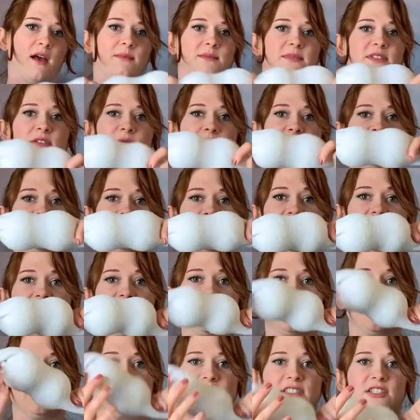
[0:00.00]
So once you get
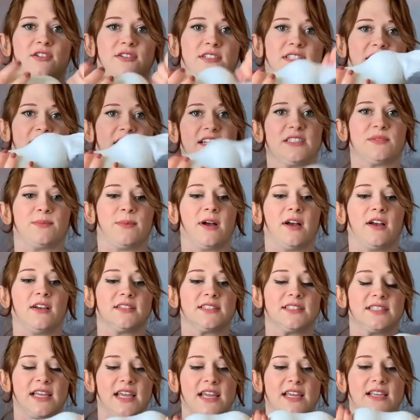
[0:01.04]
those 2 tennis
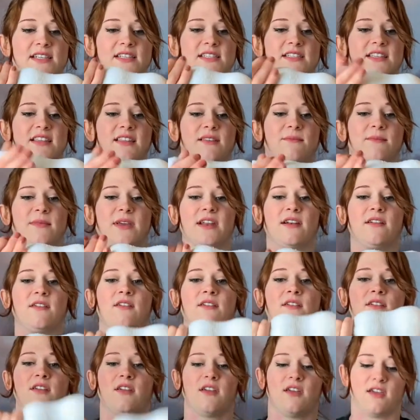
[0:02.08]
balls into the
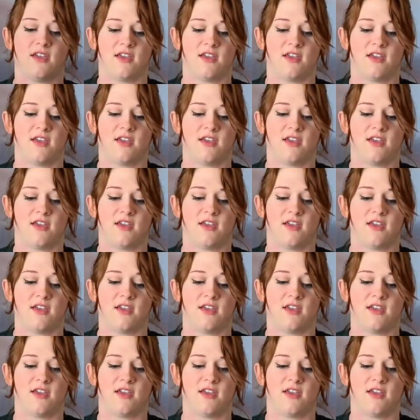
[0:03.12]
middle,